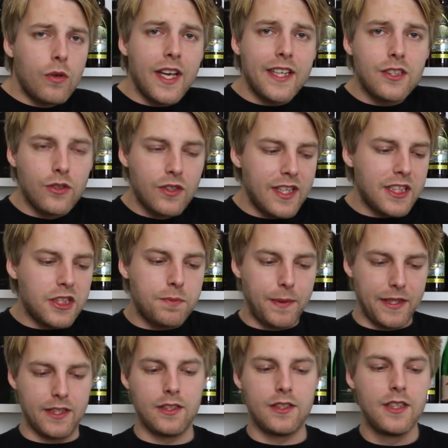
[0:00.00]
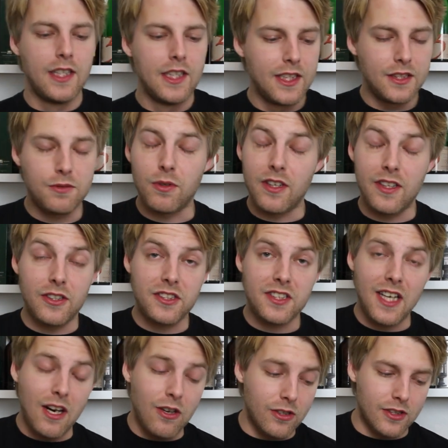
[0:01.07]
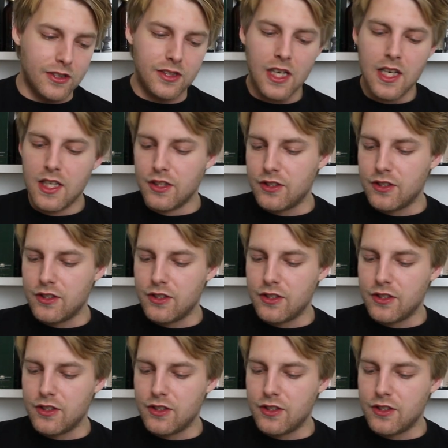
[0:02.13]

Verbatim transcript: Okay, so this beer is one of their sours.